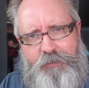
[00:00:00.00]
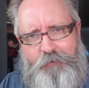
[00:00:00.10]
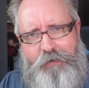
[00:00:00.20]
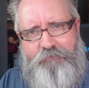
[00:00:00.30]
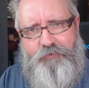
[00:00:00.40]

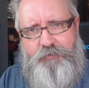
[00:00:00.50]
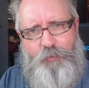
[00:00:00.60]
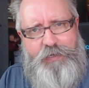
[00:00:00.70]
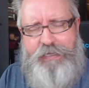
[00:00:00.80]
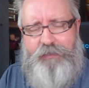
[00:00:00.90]
Or have a good
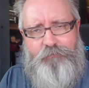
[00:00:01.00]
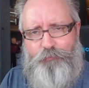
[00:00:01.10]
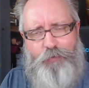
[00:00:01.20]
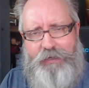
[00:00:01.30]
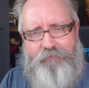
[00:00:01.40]
week
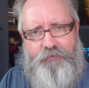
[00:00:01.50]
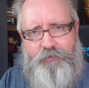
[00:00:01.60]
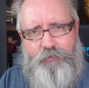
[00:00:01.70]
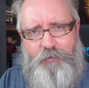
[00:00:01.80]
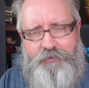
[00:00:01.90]
whenever
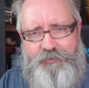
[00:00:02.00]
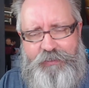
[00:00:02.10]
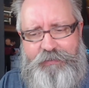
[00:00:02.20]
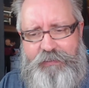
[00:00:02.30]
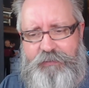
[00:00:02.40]
you're
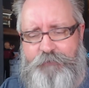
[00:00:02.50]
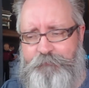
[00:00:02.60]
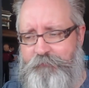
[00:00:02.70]
watching this.